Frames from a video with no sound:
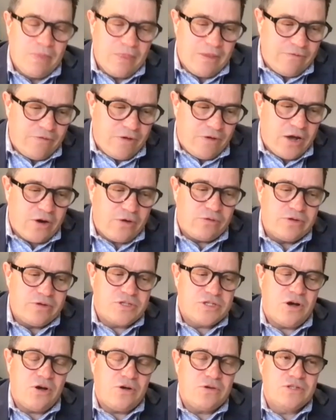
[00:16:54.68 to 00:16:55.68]
The final
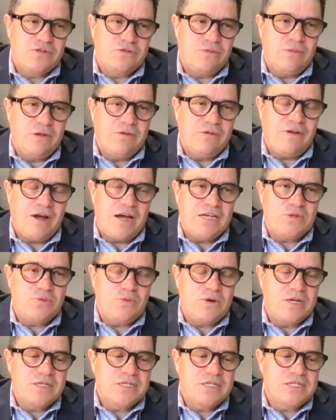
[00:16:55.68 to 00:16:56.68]
results from the phase
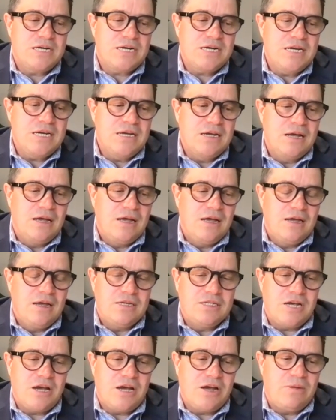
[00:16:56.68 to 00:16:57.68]
one study
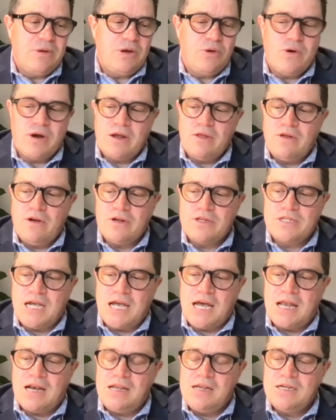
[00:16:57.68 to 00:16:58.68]
is going to be one of those
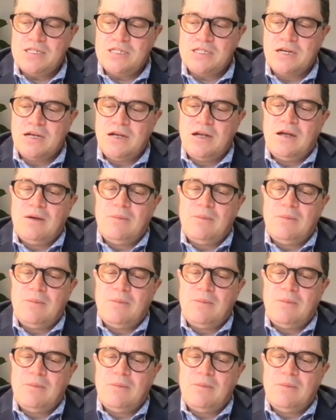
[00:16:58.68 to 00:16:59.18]
catalysts,